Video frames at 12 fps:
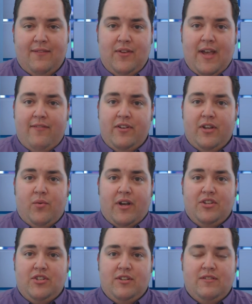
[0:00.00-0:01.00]
If you have any
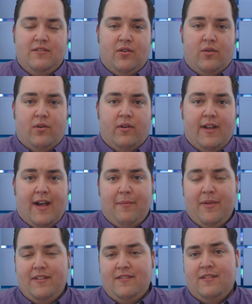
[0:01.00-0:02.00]
questions or
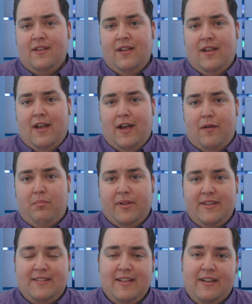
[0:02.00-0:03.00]
comments,
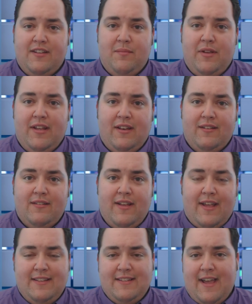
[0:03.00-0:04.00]
please send it to me at
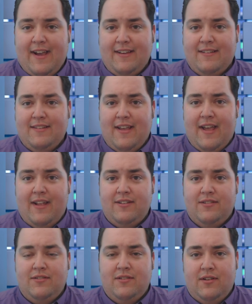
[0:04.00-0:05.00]

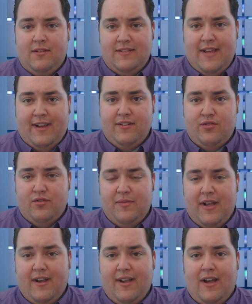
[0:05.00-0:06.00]

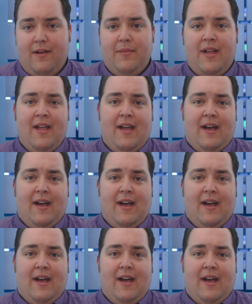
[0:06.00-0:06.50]
nsakkis@sakkisgroup.com,